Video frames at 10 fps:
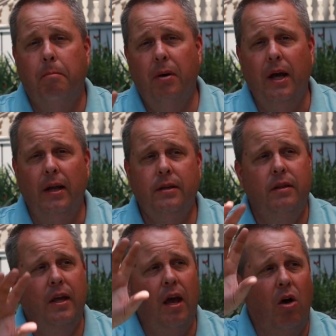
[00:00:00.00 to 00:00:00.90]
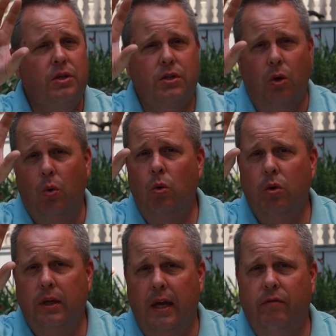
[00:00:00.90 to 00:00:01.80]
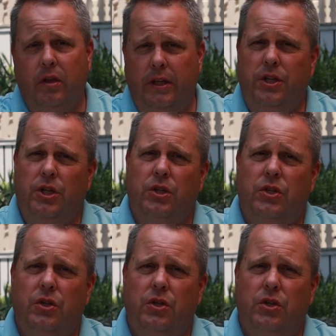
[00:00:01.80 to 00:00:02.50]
but they also gave allegiance